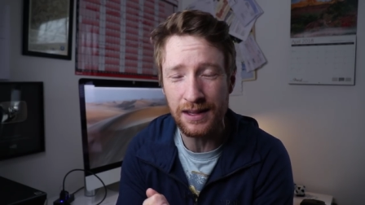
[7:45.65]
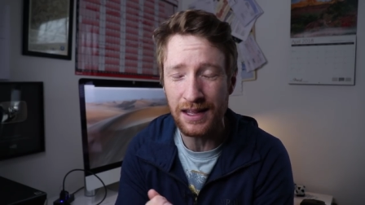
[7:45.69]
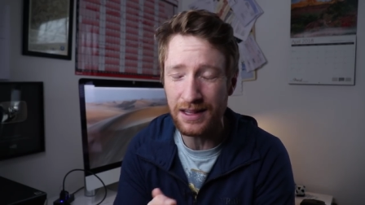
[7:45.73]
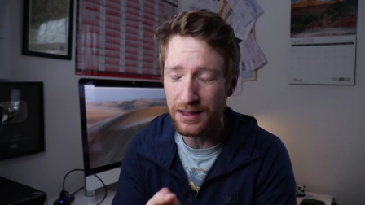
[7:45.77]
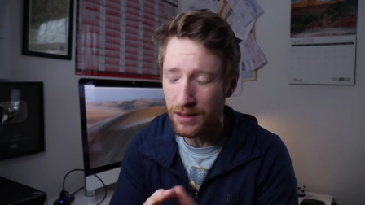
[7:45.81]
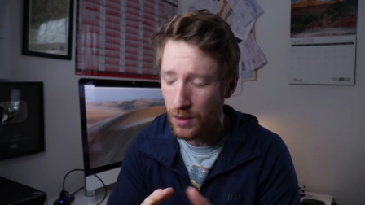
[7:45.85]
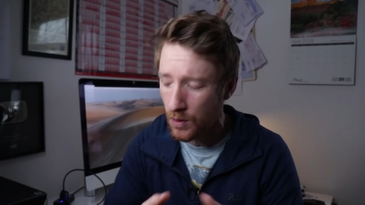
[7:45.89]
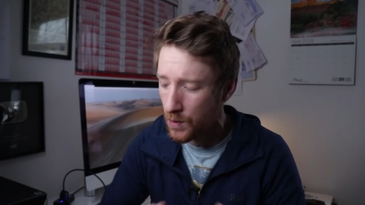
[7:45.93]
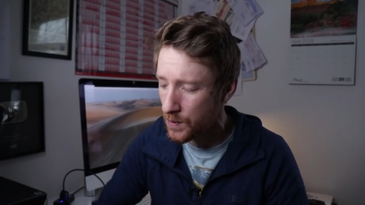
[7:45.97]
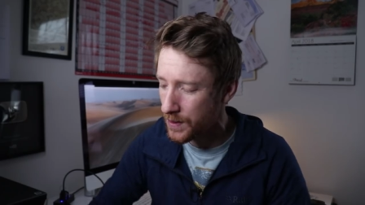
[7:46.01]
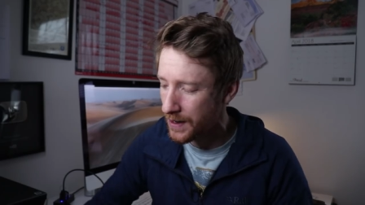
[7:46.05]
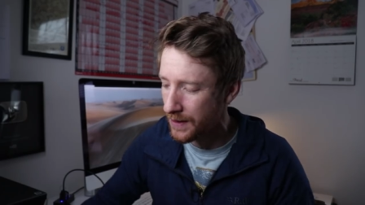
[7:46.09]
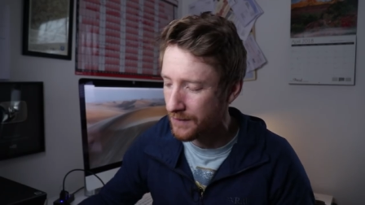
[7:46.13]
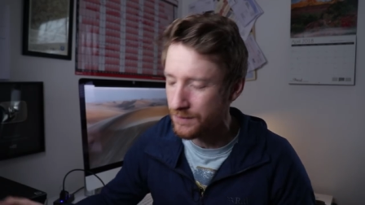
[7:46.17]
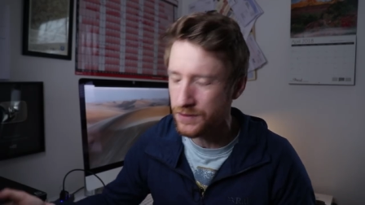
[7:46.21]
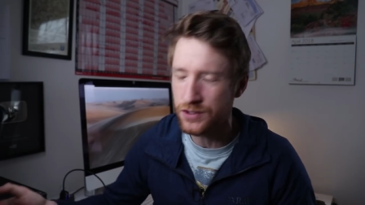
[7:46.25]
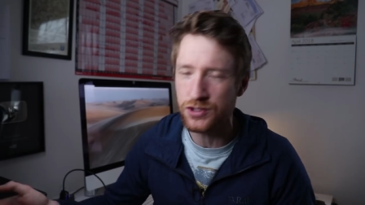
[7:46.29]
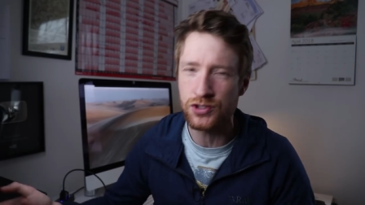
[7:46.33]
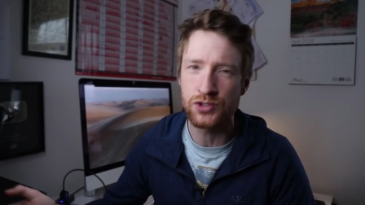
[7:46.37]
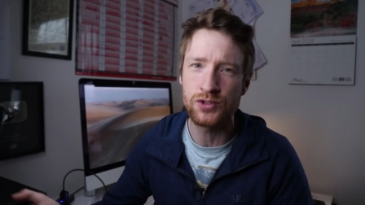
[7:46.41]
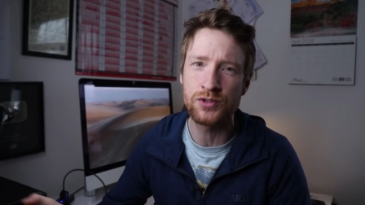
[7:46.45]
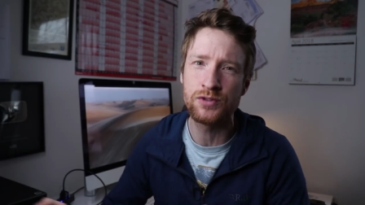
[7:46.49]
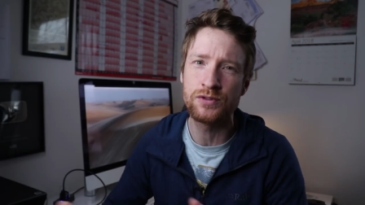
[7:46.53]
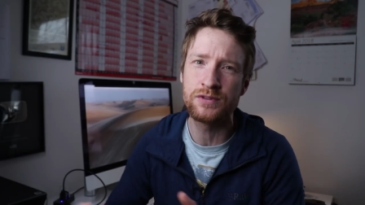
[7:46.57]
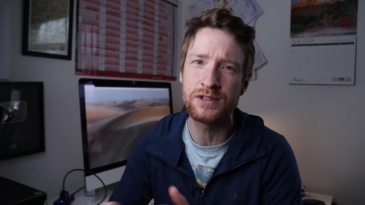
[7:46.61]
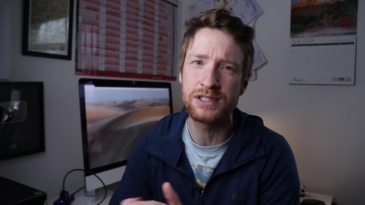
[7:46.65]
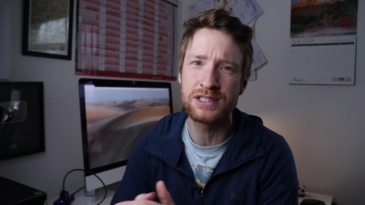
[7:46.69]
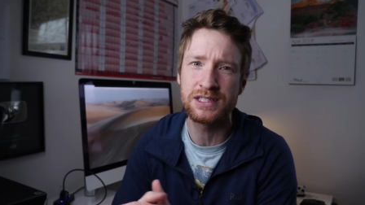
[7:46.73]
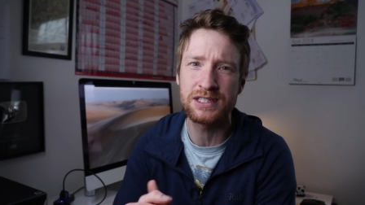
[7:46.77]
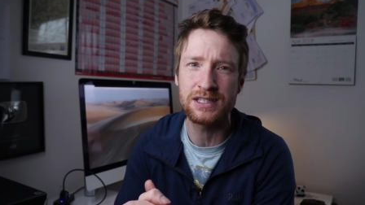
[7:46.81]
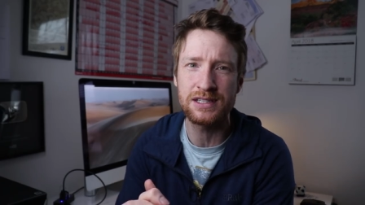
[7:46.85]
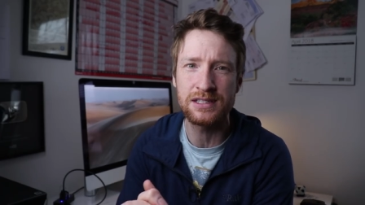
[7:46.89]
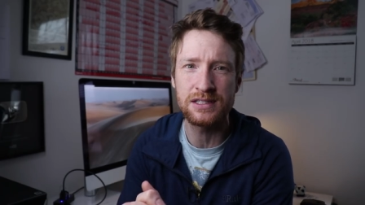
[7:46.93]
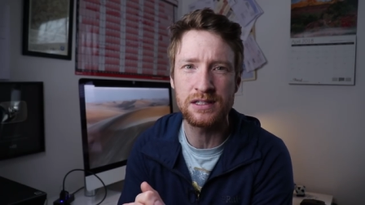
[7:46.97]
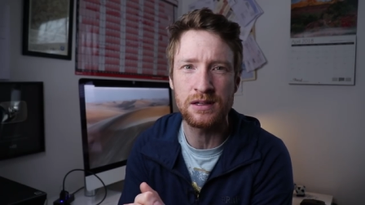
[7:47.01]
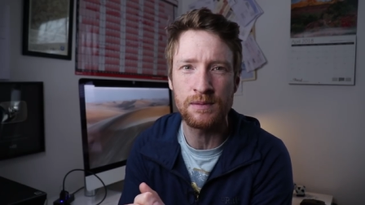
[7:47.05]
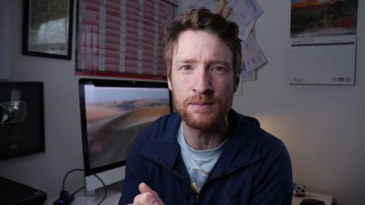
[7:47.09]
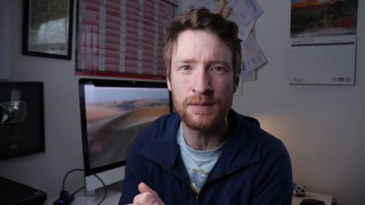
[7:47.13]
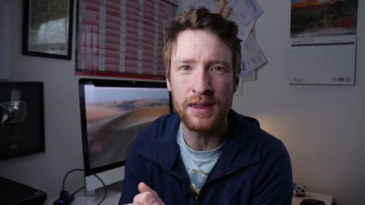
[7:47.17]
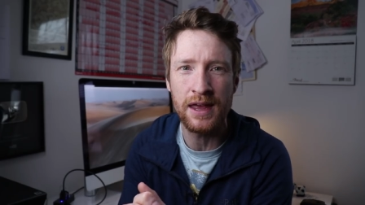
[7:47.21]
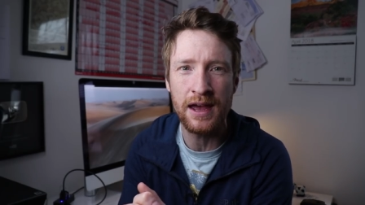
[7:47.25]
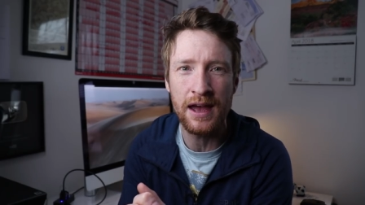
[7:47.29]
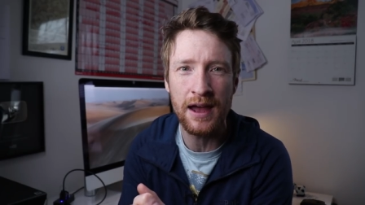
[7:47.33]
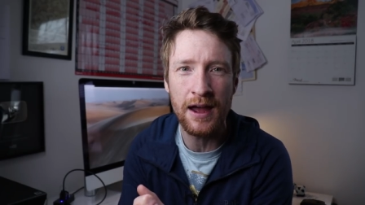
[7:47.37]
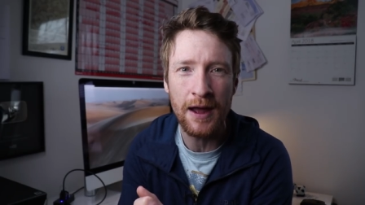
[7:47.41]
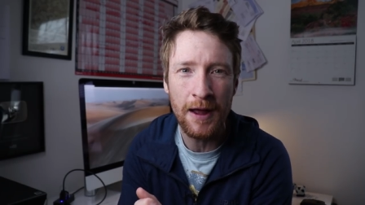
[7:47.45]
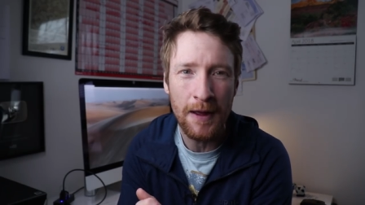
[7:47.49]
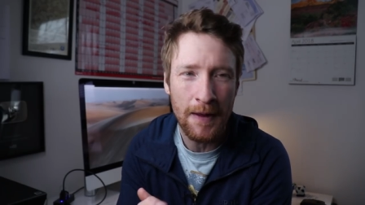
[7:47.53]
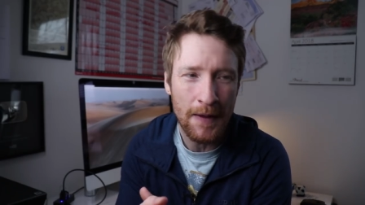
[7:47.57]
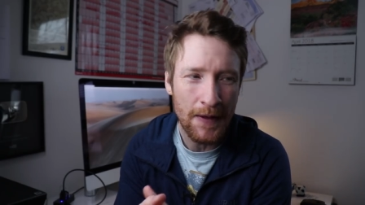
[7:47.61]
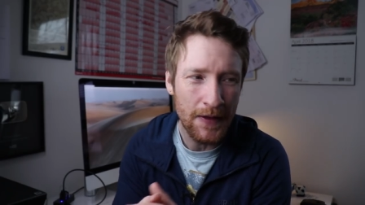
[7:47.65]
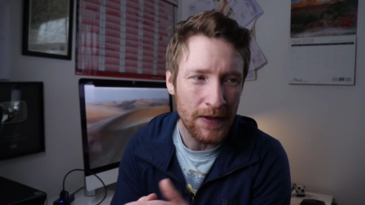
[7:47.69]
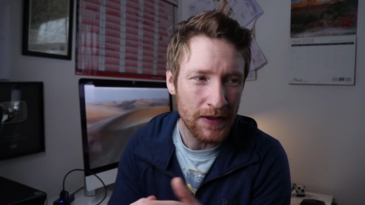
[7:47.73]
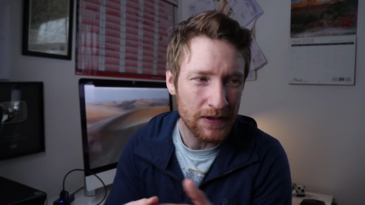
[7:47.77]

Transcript: They don't have a sewage system there,